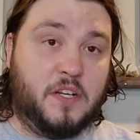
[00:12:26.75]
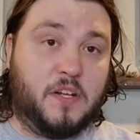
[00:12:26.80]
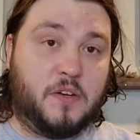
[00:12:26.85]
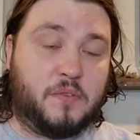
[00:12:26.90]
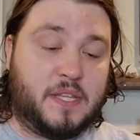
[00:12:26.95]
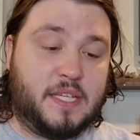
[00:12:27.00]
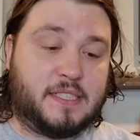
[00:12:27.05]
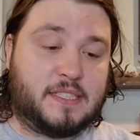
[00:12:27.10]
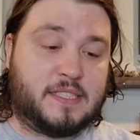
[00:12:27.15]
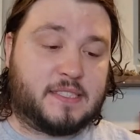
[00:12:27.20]

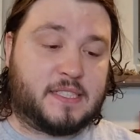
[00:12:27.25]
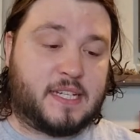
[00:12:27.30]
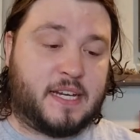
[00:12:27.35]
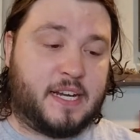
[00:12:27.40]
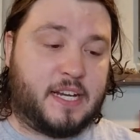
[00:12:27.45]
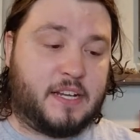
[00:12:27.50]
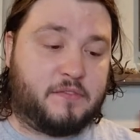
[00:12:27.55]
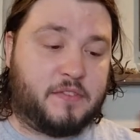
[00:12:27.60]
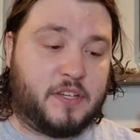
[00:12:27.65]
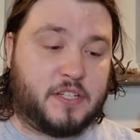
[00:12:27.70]
This is
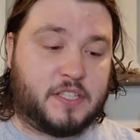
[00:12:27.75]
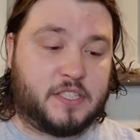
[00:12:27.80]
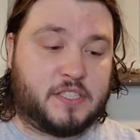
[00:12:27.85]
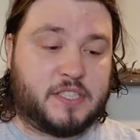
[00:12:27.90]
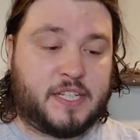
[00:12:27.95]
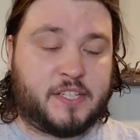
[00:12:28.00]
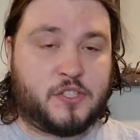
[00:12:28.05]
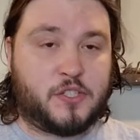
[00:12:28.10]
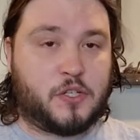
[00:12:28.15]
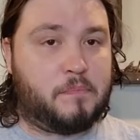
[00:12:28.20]
kind of your
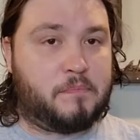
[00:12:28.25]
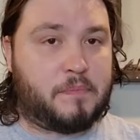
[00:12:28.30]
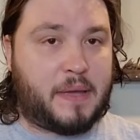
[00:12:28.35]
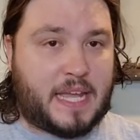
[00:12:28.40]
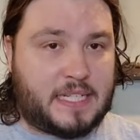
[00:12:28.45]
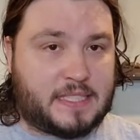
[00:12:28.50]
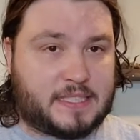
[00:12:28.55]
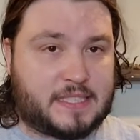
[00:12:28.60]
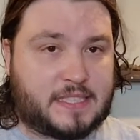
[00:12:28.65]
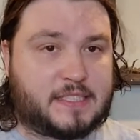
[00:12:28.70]
essential
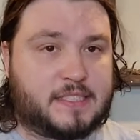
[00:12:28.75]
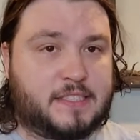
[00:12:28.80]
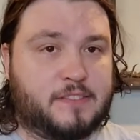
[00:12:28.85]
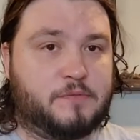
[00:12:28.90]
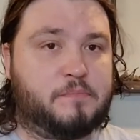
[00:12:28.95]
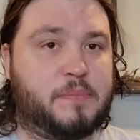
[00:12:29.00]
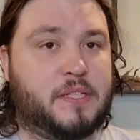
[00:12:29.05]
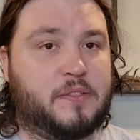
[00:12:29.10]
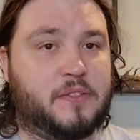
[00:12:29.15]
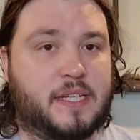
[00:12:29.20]
basics
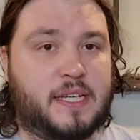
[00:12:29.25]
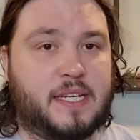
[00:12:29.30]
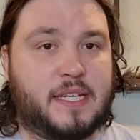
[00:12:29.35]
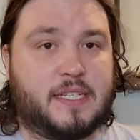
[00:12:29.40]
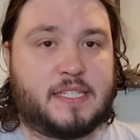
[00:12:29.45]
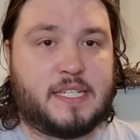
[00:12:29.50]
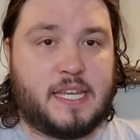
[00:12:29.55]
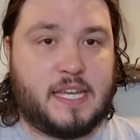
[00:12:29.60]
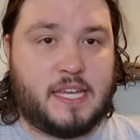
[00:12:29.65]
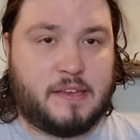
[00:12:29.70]
of building a
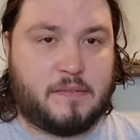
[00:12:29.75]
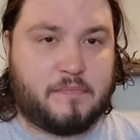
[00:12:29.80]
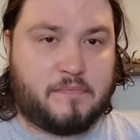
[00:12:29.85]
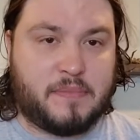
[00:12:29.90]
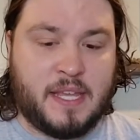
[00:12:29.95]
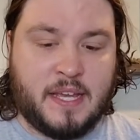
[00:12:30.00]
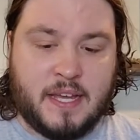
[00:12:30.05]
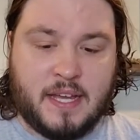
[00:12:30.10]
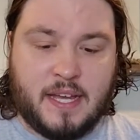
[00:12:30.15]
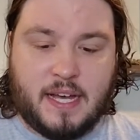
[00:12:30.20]
team.
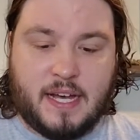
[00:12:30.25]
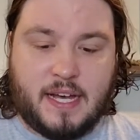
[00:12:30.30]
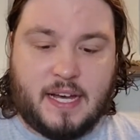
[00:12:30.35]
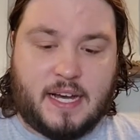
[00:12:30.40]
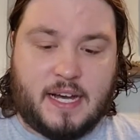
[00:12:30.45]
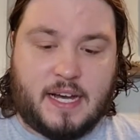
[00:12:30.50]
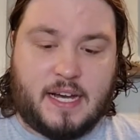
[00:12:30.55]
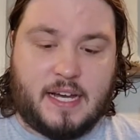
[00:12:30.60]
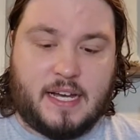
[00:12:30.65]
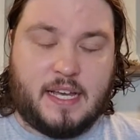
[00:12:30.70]

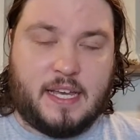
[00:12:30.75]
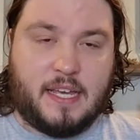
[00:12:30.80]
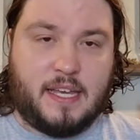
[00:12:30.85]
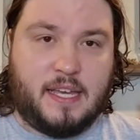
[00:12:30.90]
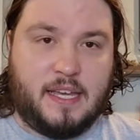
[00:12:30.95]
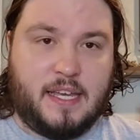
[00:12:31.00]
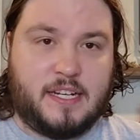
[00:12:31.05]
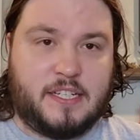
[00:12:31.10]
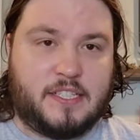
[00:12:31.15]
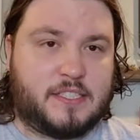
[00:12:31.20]
And
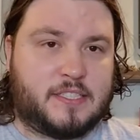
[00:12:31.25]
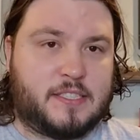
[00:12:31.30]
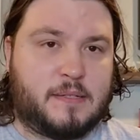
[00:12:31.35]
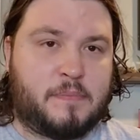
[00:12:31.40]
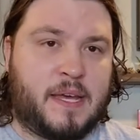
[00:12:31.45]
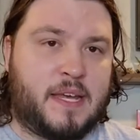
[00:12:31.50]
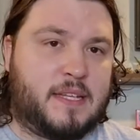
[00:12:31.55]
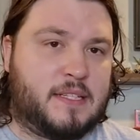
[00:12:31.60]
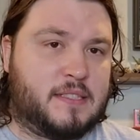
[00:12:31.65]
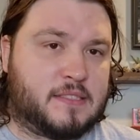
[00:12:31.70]
it just
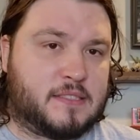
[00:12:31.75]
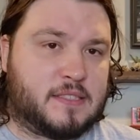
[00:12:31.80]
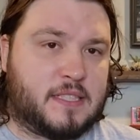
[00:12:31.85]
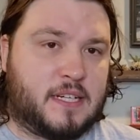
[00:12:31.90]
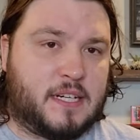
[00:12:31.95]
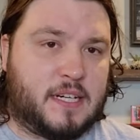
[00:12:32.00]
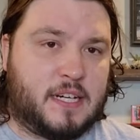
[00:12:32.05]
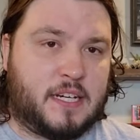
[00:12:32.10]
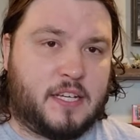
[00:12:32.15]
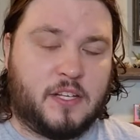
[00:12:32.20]
depends.
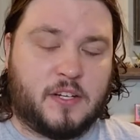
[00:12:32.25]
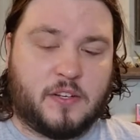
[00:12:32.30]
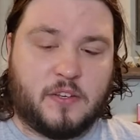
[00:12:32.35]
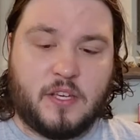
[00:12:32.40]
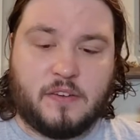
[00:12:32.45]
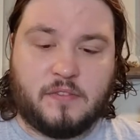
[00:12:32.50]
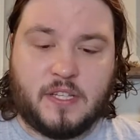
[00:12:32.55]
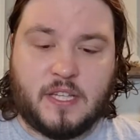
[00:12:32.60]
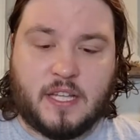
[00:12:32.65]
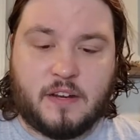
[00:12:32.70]
You
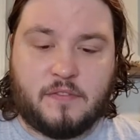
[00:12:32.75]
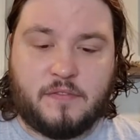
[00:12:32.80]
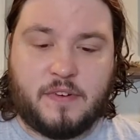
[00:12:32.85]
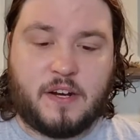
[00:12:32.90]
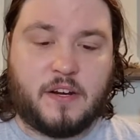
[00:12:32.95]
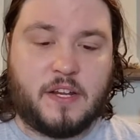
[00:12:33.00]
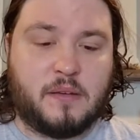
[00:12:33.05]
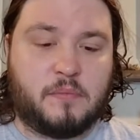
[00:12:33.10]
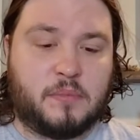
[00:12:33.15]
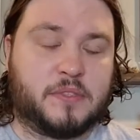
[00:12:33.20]
have a lot of
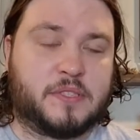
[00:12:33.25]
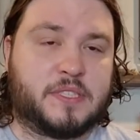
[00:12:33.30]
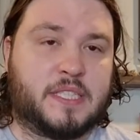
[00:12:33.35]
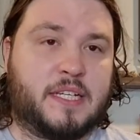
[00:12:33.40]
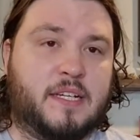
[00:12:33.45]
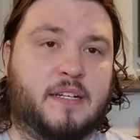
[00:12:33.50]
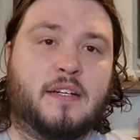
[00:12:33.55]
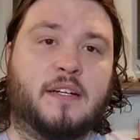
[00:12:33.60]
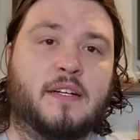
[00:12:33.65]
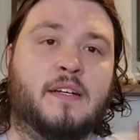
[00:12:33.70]
variables
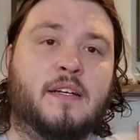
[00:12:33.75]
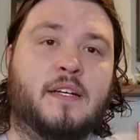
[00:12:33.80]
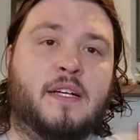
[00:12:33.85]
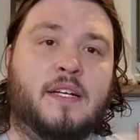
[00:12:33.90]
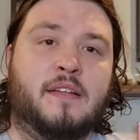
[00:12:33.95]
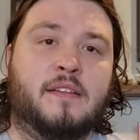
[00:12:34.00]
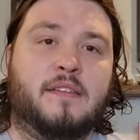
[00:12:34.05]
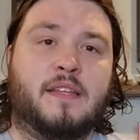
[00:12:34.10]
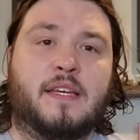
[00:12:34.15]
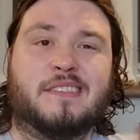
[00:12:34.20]
here.
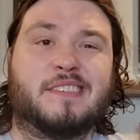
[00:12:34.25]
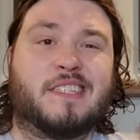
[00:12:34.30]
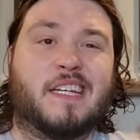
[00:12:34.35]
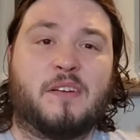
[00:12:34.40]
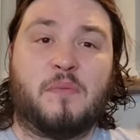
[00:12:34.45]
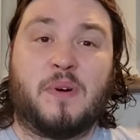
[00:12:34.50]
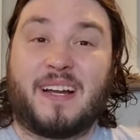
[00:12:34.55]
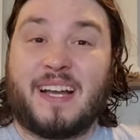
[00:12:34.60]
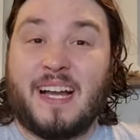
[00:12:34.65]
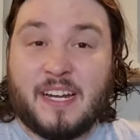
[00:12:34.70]
Things like
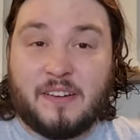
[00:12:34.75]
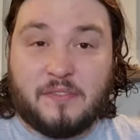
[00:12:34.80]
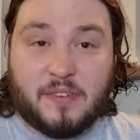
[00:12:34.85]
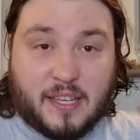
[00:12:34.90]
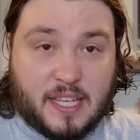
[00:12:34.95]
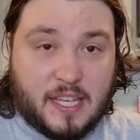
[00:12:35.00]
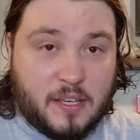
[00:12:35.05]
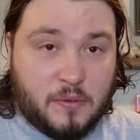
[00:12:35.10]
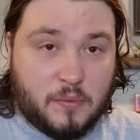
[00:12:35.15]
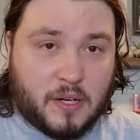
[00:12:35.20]
what kind of a
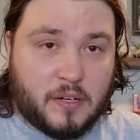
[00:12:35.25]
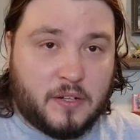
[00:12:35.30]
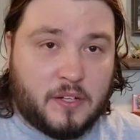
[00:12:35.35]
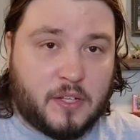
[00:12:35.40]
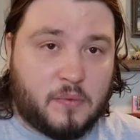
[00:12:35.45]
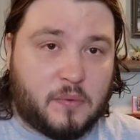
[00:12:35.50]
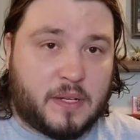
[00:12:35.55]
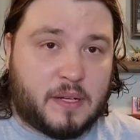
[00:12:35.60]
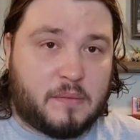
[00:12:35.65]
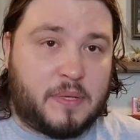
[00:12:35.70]
keyword
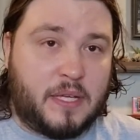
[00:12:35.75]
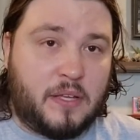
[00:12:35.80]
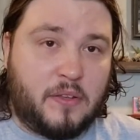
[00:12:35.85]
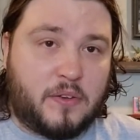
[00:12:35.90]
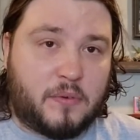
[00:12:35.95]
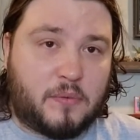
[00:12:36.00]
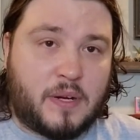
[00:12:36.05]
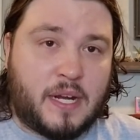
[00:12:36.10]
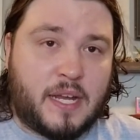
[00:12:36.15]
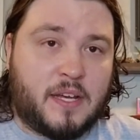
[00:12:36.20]
you want to build
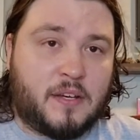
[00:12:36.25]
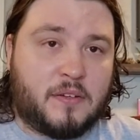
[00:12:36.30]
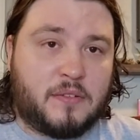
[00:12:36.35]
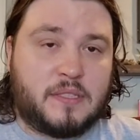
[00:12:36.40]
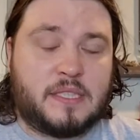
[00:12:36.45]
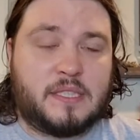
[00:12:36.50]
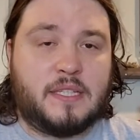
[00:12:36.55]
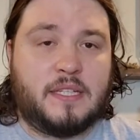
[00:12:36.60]
around.